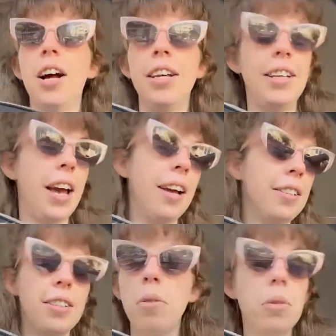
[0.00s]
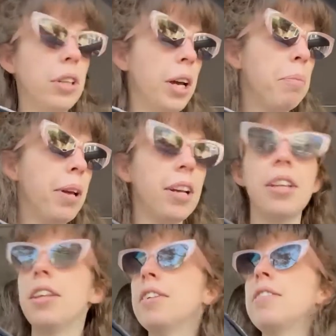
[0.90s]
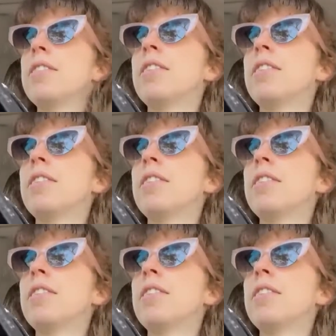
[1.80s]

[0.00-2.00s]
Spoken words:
yet. I will get better at this,